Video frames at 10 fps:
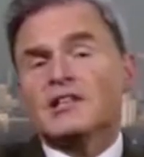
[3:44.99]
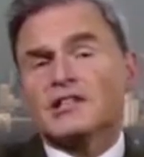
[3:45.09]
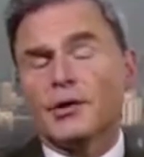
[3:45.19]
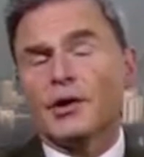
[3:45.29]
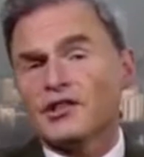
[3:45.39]

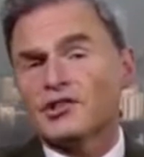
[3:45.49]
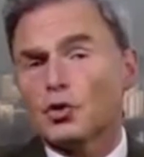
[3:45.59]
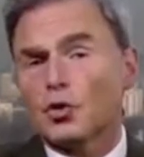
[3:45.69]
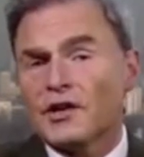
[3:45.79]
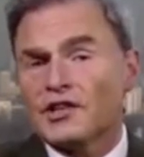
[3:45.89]
So in answer
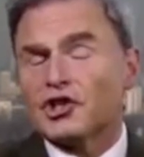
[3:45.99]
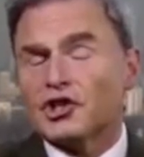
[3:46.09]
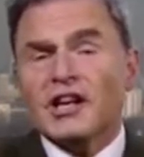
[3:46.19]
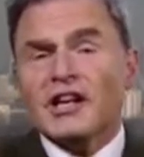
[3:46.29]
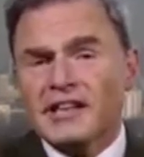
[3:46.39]
to your
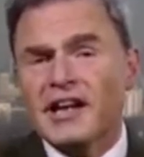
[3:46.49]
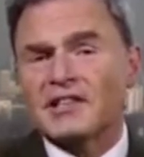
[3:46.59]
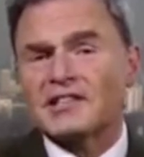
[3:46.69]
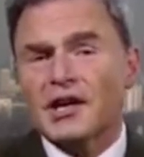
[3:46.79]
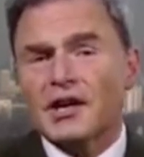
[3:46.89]
question,
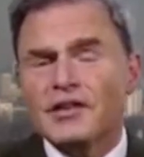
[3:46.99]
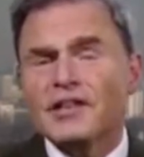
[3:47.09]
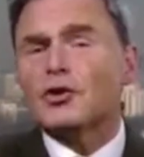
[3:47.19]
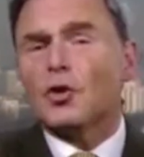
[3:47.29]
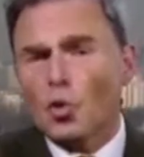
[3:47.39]
yes,
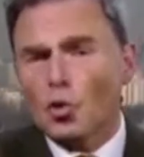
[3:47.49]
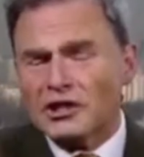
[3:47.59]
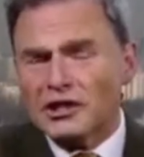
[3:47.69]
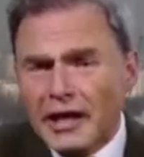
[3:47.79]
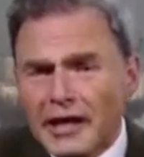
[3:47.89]
these are all
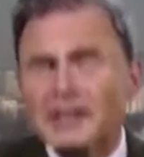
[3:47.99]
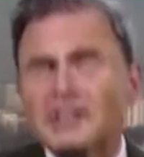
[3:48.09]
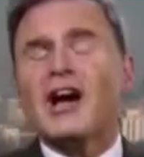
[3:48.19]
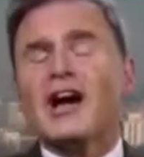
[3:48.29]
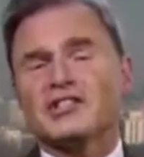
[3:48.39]

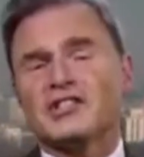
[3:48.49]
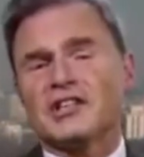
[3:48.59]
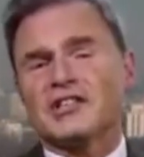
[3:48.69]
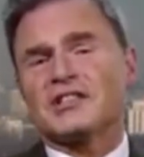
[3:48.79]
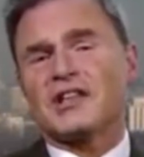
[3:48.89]
delaying
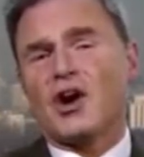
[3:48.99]
tactics.